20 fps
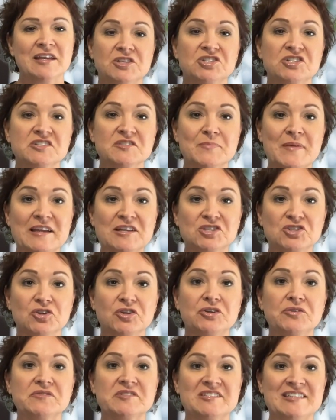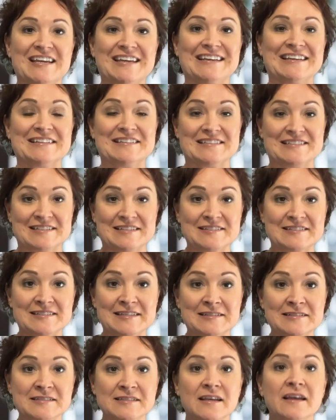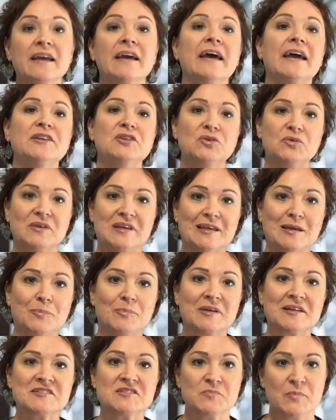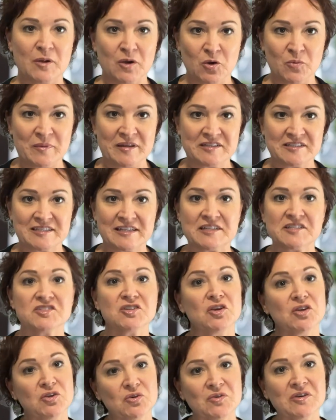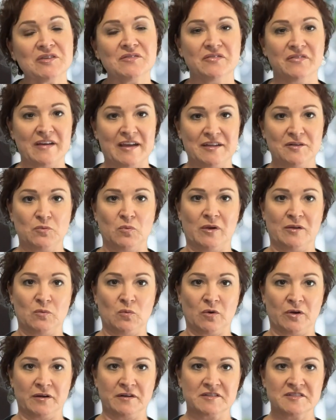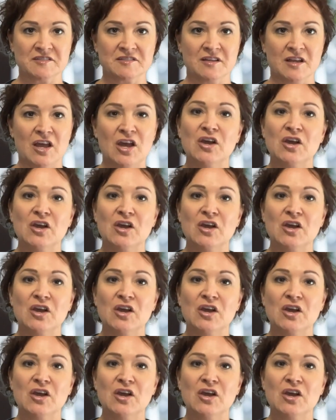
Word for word: Just make sure you stay consistent and you keep experimenting so you can find what works.